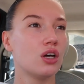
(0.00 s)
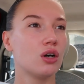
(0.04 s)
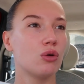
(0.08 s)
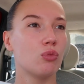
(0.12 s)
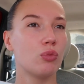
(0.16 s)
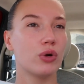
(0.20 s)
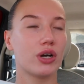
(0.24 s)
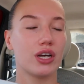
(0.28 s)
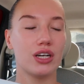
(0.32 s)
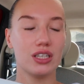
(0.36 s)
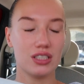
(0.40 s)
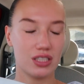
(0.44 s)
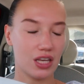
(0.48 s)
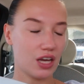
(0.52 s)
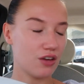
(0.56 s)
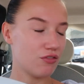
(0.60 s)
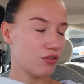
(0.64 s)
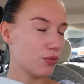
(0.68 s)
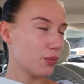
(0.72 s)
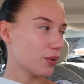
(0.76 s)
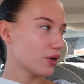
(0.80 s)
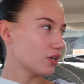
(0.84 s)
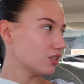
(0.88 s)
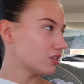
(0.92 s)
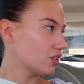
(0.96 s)
we're going to save
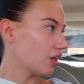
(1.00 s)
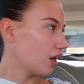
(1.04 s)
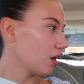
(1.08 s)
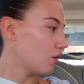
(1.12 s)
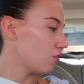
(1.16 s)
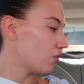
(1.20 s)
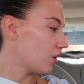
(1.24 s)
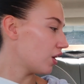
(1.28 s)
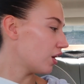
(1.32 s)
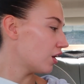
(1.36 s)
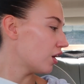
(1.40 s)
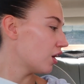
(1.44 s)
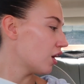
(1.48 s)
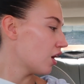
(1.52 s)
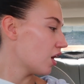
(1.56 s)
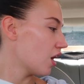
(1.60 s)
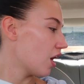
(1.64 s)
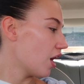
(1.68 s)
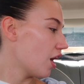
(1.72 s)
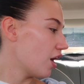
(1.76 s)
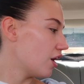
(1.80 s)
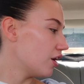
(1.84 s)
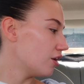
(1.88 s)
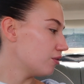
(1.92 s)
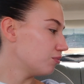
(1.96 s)
it we're going to save it
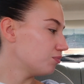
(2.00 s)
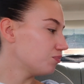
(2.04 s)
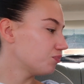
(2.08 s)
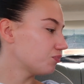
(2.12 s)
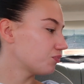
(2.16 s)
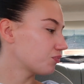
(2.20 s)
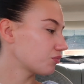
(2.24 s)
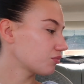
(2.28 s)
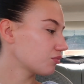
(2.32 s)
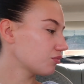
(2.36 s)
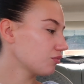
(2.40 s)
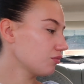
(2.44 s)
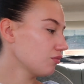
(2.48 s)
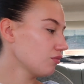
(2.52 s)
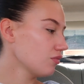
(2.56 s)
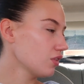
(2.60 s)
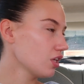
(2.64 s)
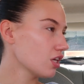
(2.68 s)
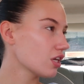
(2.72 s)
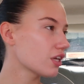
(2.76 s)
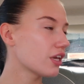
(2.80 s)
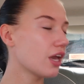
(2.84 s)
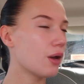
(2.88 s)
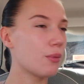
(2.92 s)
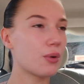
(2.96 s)
um,
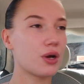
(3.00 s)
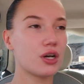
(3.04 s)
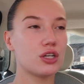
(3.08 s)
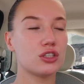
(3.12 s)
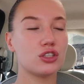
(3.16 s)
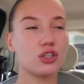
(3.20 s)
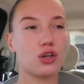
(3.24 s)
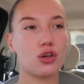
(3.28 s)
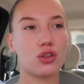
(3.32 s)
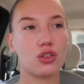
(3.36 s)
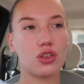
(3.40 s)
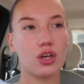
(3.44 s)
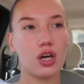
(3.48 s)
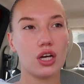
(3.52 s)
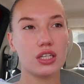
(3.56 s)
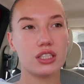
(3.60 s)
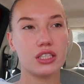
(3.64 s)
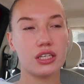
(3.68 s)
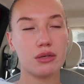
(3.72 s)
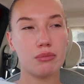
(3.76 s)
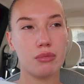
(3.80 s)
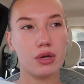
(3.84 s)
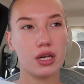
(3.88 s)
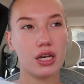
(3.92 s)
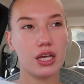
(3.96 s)
yeah we're going to do
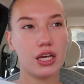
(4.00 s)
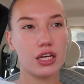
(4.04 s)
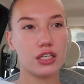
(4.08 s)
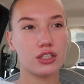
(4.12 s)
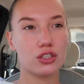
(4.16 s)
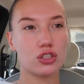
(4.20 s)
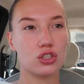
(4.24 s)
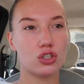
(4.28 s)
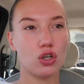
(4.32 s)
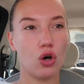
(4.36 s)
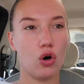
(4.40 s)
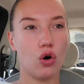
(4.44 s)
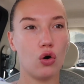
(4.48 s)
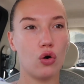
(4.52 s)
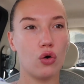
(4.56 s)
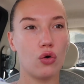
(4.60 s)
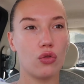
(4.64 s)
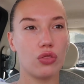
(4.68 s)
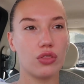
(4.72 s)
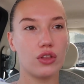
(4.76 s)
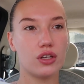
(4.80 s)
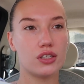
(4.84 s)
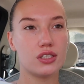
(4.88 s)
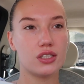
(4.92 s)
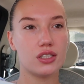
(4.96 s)
30 minutes
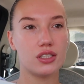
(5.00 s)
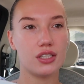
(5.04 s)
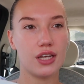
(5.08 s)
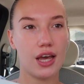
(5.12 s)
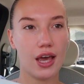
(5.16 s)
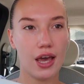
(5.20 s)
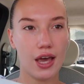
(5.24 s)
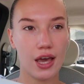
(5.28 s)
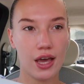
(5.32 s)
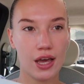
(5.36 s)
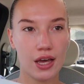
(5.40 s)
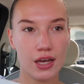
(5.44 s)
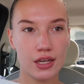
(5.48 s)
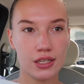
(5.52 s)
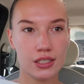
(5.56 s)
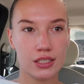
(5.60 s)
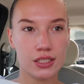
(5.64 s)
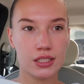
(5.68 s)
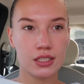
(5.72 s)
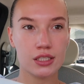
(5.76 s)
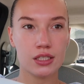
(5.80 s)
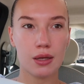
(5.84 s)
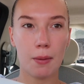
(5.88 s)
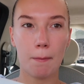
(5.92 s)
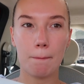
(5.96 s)
on the
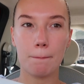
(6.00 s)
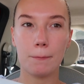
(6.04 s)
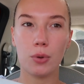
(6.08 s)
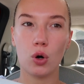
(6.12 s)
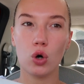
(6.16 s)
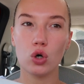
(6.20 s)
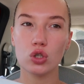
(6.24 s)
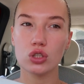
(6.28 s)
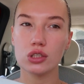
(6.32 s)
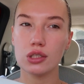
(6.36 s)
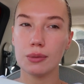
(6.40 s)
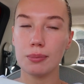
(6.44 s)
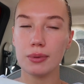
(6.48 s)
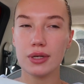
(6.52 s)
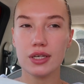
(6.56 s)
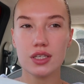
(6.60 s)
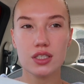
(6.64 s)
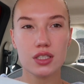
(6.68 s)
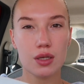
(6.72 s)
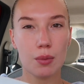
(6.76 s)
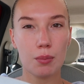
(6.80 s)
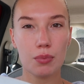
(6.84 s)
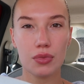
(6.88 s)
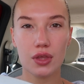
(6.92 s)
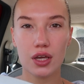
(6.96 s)
stairs possibly
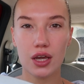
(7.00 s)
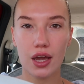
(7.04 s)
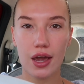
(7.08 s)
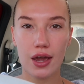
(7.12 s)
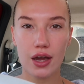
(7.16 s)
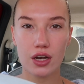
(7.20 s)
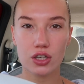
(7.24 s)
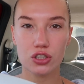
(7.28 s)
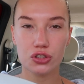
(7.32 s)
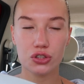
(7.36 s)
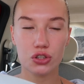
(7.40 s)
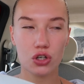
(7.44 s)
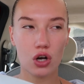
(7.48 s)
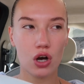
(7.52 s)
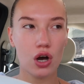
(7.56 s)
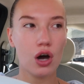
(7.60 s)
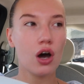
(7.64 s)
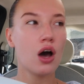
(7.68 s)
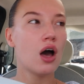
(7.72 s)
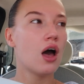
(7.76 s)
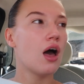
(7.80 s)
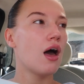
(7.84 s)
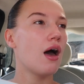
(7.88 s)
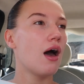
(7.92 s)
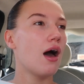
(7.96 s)
something extra
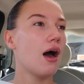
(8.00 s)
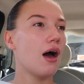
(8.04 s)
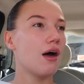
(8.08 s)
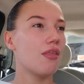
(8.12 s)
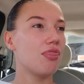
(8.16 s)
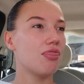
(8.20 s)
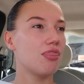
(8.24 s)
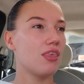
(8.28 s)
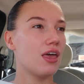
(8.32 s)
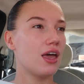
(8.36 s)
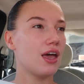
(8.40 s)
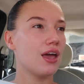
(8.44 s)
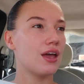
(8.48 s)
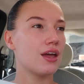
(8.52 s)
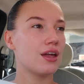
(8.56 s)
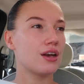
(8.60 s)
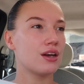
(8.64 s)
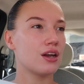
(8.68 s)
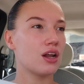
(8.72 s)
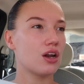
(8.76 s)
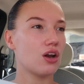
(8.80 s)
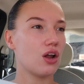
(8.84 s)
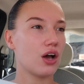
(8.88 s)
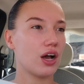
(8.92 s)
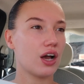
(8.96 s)
and
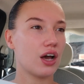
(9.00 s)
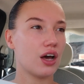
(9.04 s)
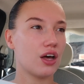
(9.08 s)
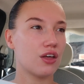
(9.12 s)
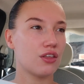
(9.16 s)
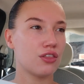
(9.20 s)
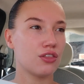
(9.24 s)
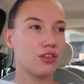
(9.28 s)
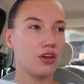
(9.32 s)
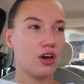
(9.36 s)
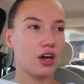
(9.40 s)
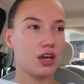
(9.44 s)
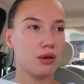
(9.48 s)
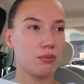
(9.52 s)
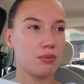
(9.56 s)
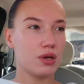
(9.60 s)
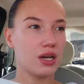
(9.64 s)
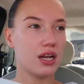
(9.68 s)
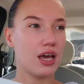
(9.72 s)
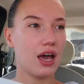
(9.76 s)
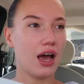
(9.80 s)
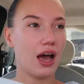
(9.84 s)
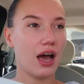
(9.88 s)
then like a 30 minute